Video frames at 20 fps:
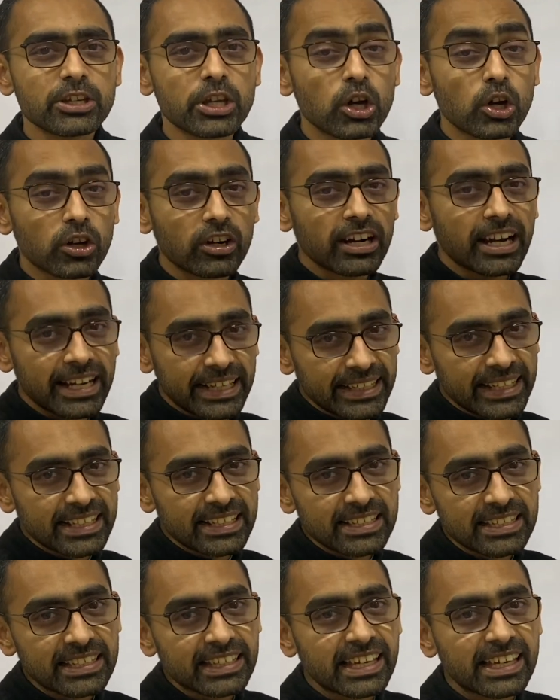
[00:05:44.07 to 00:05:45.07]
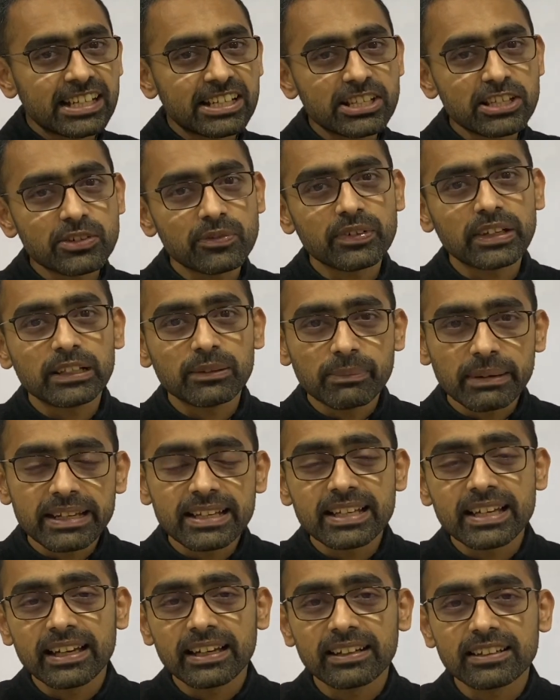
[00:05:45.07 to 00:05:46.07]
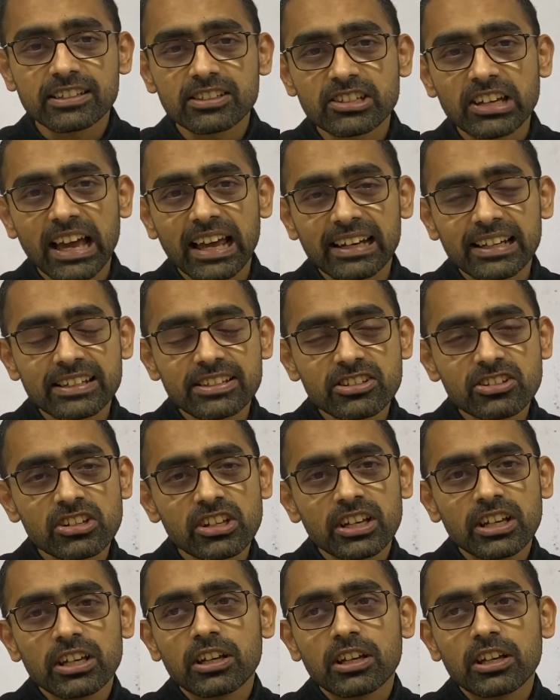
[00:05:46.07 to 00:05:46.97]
your writing skills will be challenged,